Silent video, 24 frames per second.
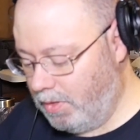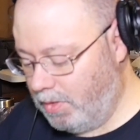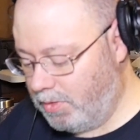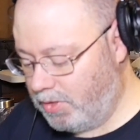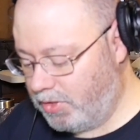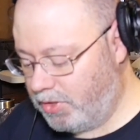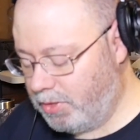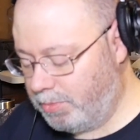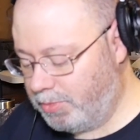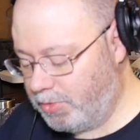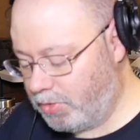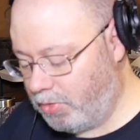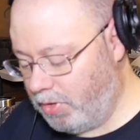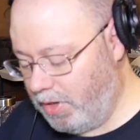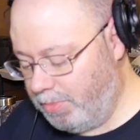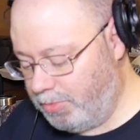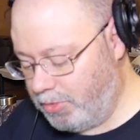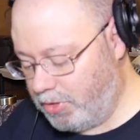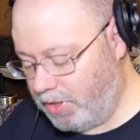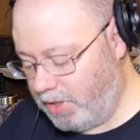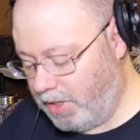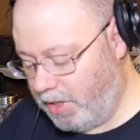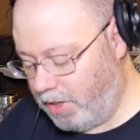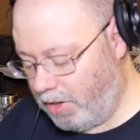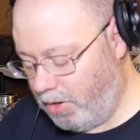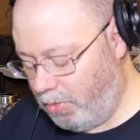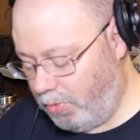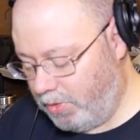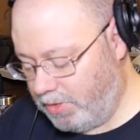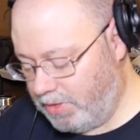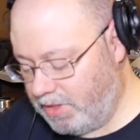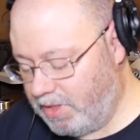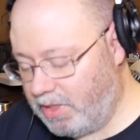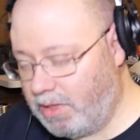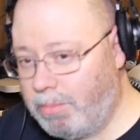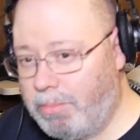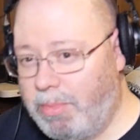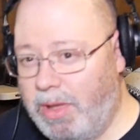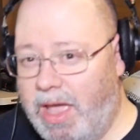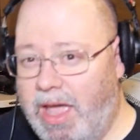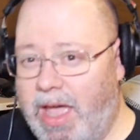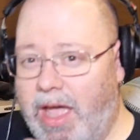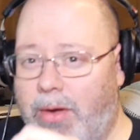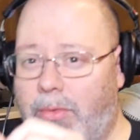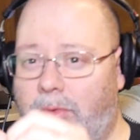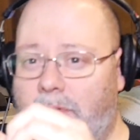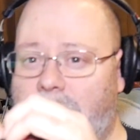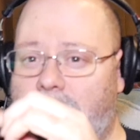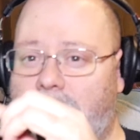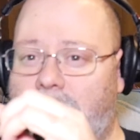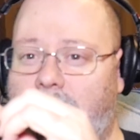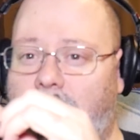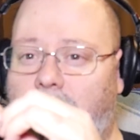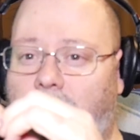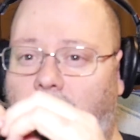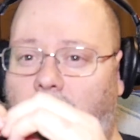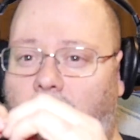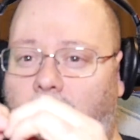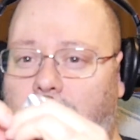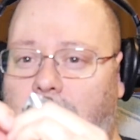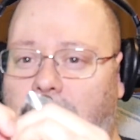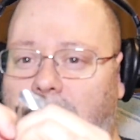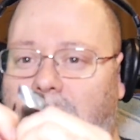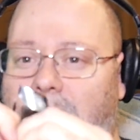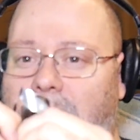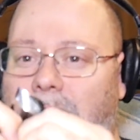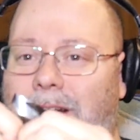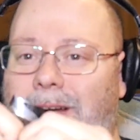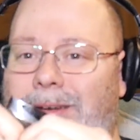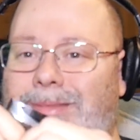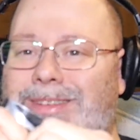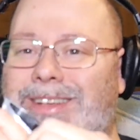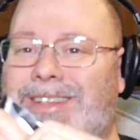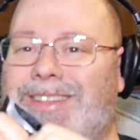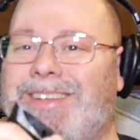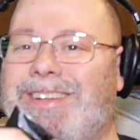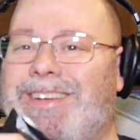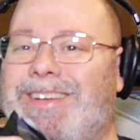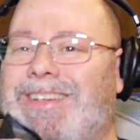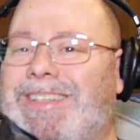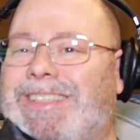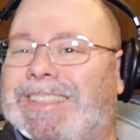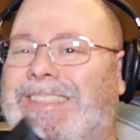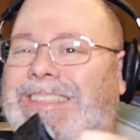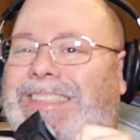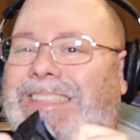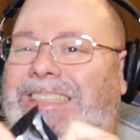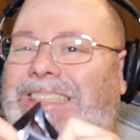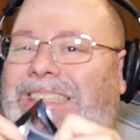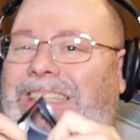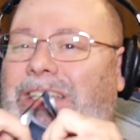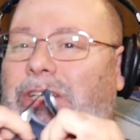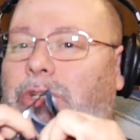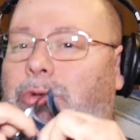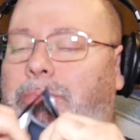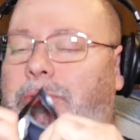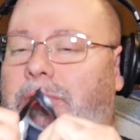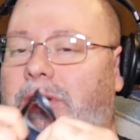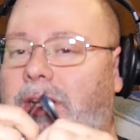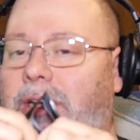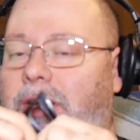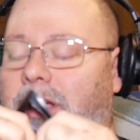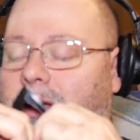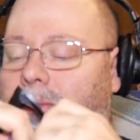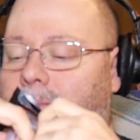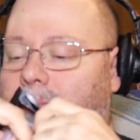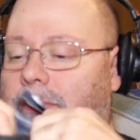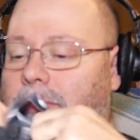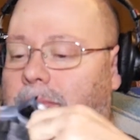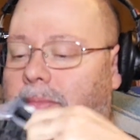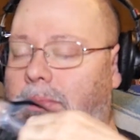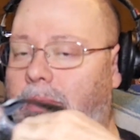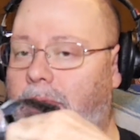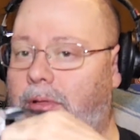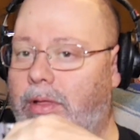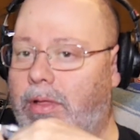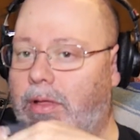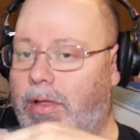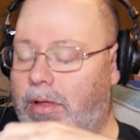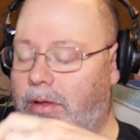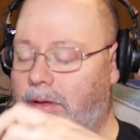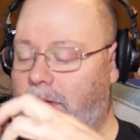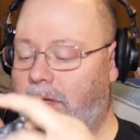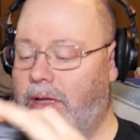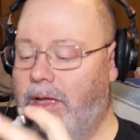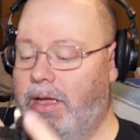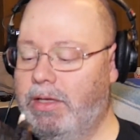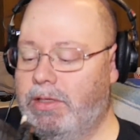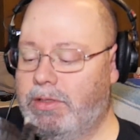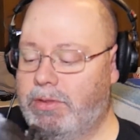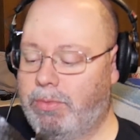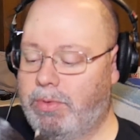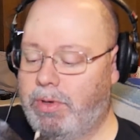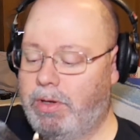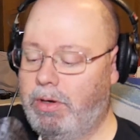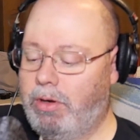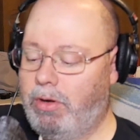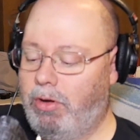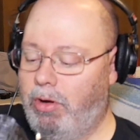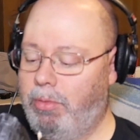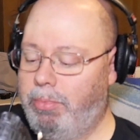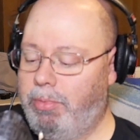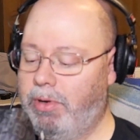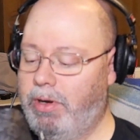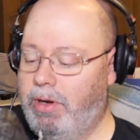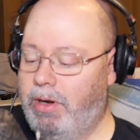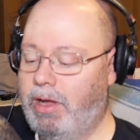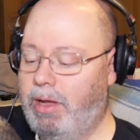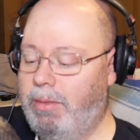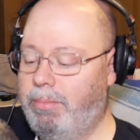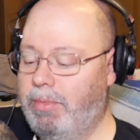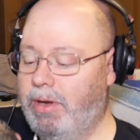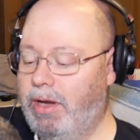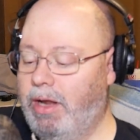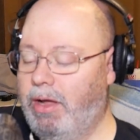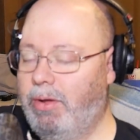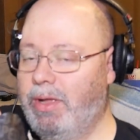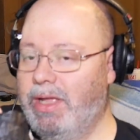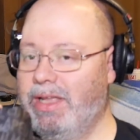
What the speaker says: subscription here. What's in the bag? We're just going to open it here. Just going to open it up. Okay, so we're going to open it up. Now